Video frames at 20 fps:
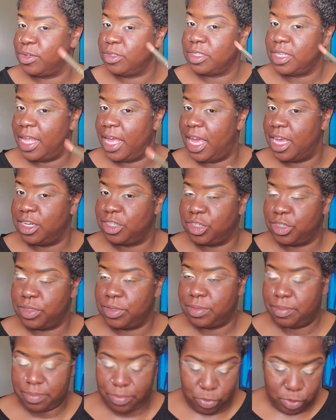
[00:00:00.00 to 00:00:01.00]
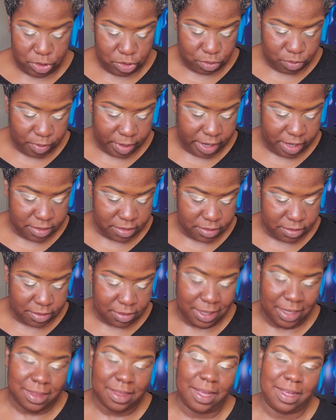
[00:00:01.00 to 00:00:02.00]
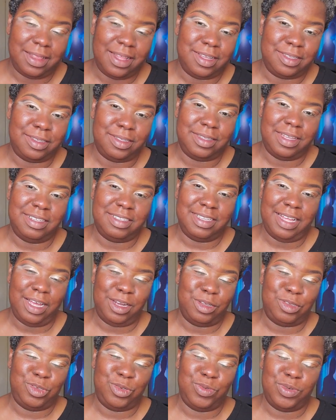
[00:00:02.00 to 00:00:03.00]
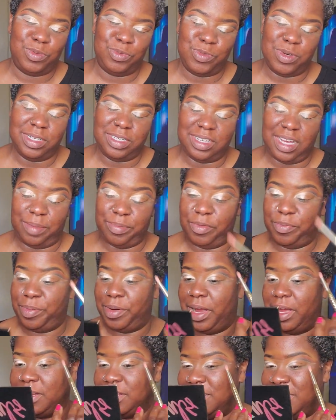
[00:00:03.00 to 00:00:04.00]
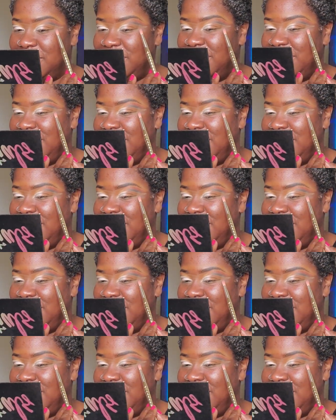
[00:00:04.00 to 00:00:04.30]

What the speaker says: slash moisturizer. Like that's not a 2-in-1 type of product.